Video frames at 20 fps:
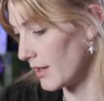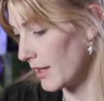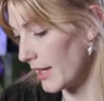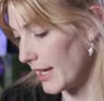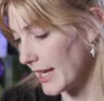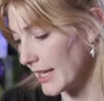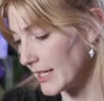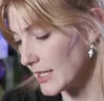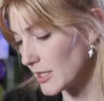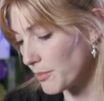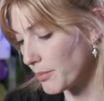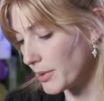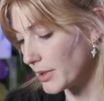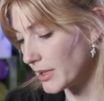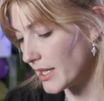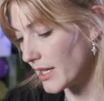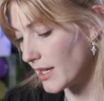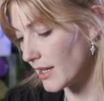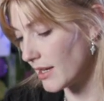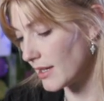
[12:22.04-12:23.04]
And
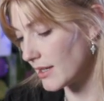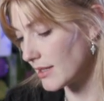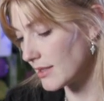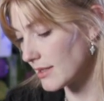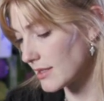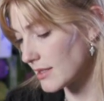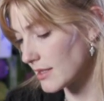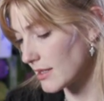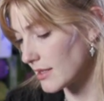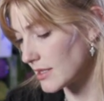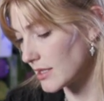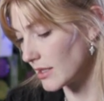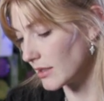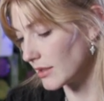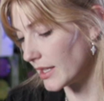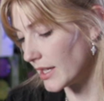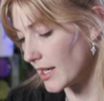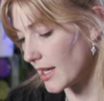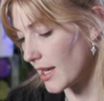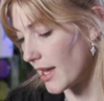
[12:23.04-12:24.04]
please
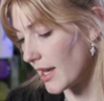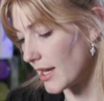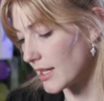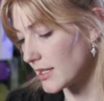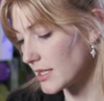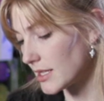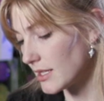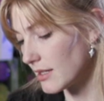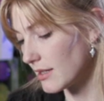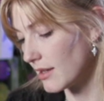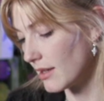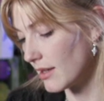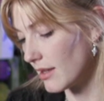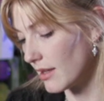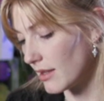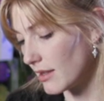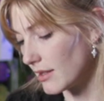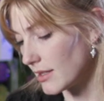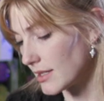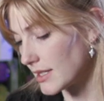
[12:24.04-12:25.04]
delineate
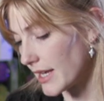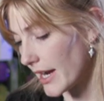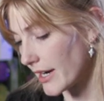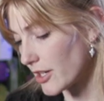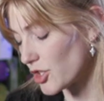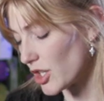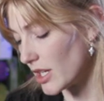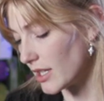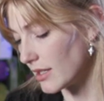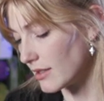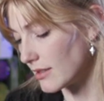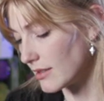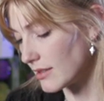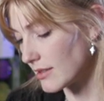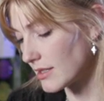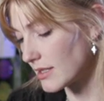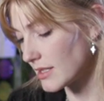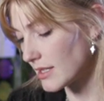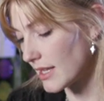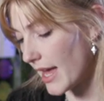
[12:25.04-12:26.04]
the
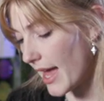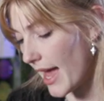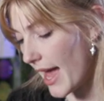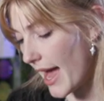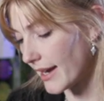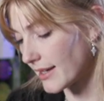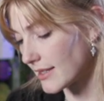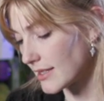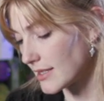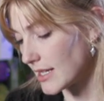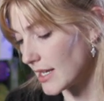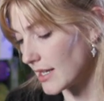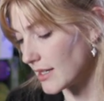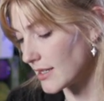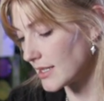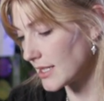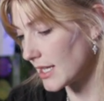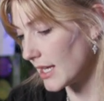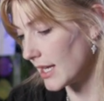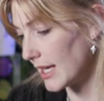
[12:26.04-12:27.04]
sections
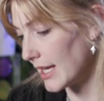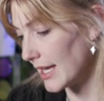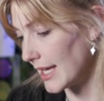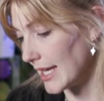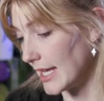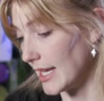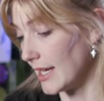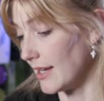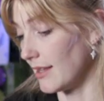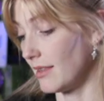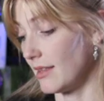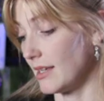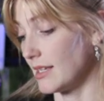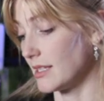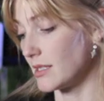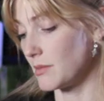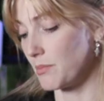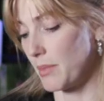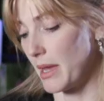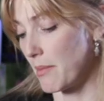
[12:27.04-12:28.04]
extant in
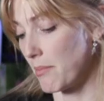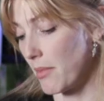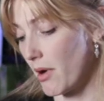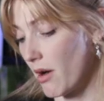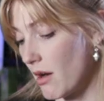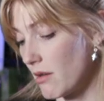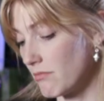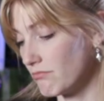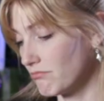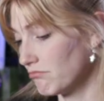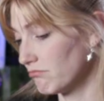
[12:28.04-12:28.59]
this paper.